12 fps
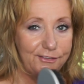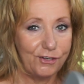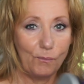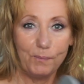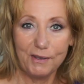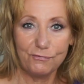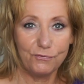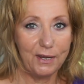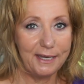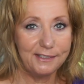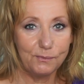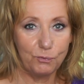don't be
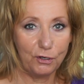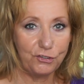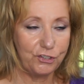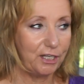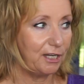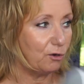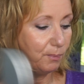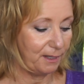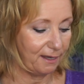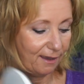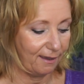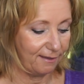afraid to brush your hair
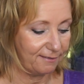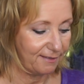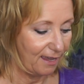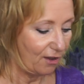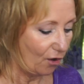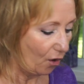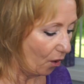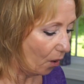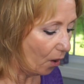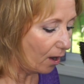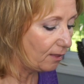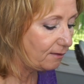because
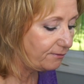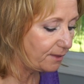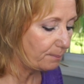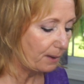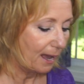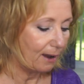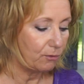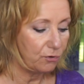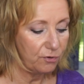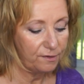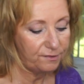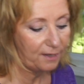all of the
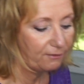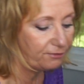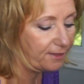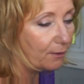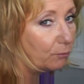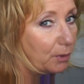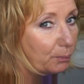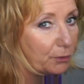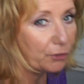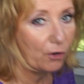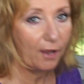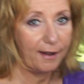powder stuff that we
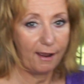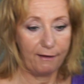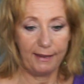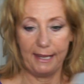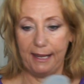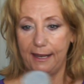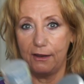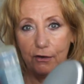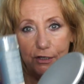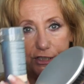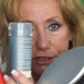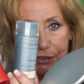put on our
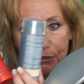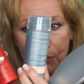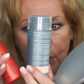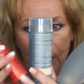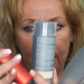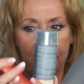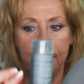hair to,